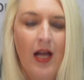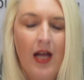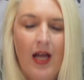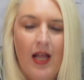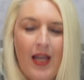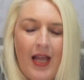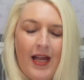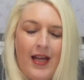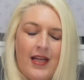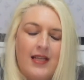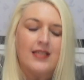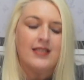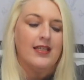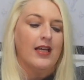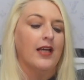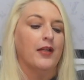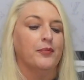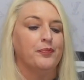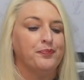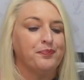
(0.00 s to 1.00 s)
Like I
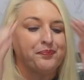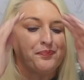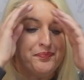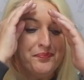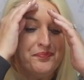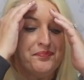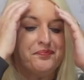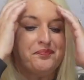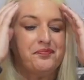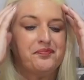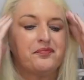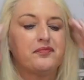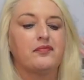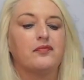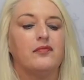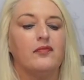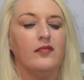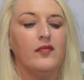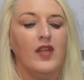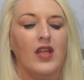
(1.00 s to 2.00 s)
said,
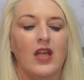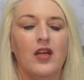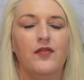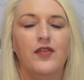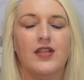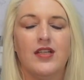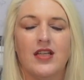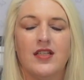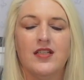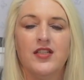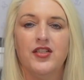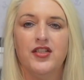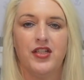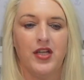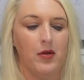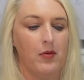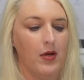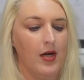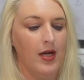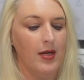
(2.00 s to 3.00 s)
if it doesn't
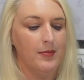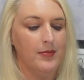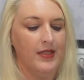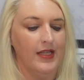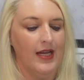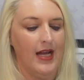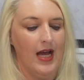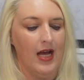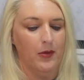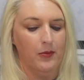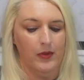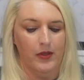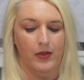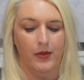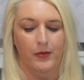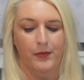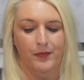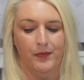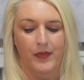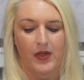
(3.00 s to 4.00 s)
show up, then I
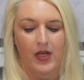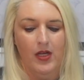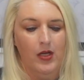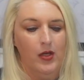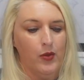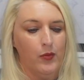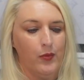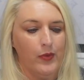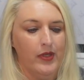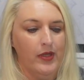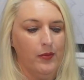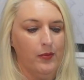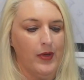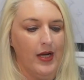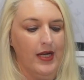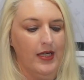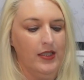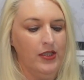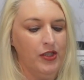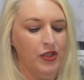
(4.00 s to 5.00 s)
will
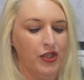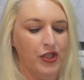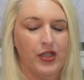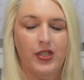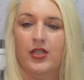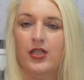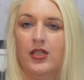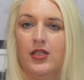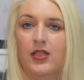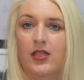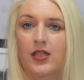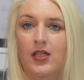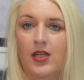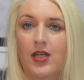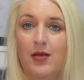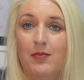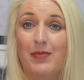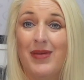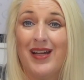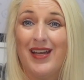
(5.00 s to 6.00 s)
rearrange
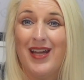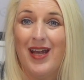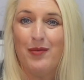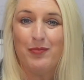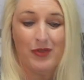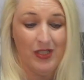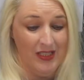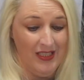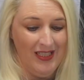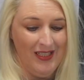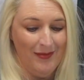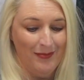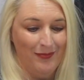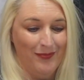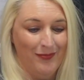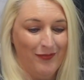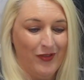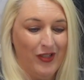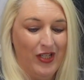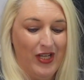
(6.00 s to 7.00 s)
my camera again
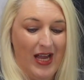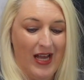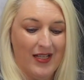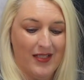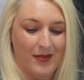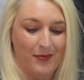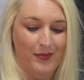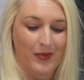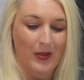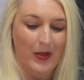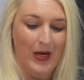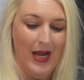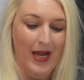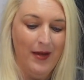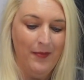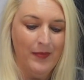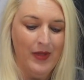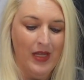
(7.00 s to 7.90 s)
for you guys. Okay?